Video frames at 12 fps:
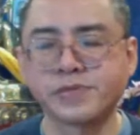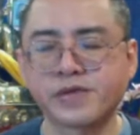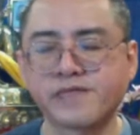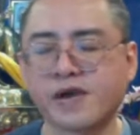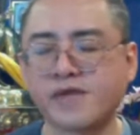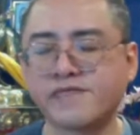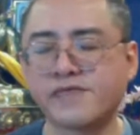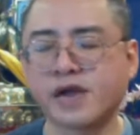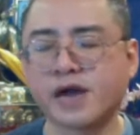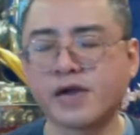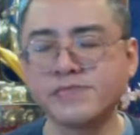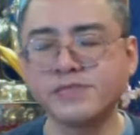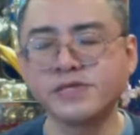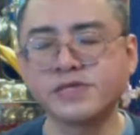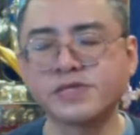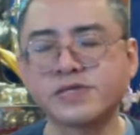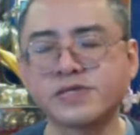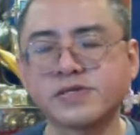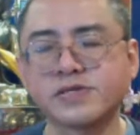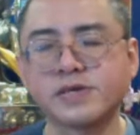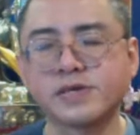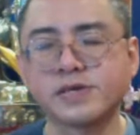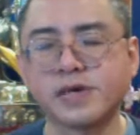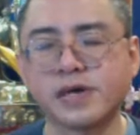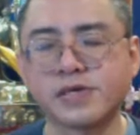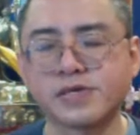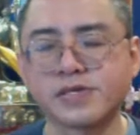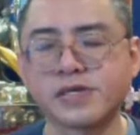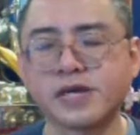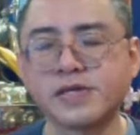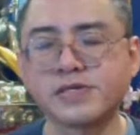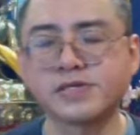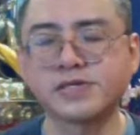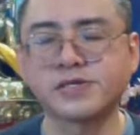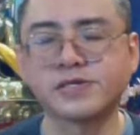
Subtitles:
5 times as a set.